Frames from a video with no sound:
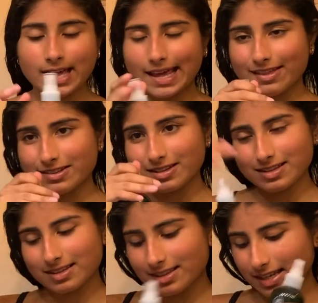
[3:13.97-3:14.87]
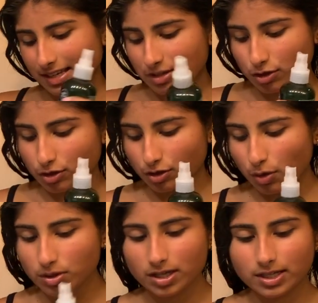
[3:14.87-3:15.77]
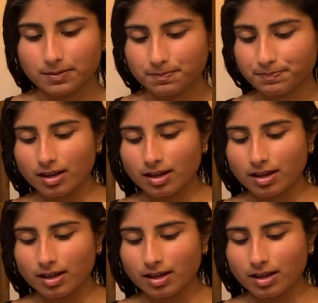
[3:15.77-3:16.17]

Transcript: and this thing is so good.